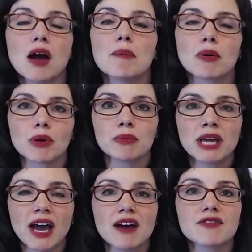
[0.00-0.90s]
But when we
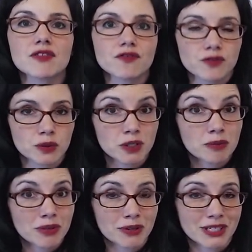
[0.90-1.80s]
have 4
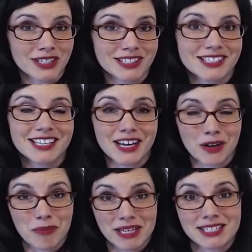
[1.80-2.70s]
protons in
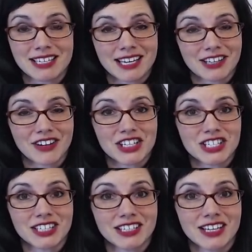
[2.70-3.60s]
our benzene
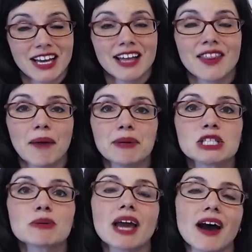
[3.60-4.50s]
integration, that means
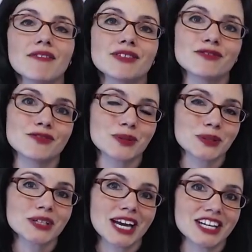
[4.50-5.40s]
we have
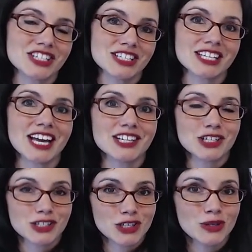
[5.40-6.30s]
4 H's and
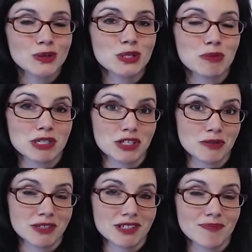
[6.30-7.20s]
2
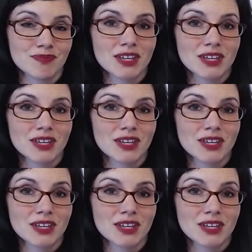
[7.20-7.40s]
substituents.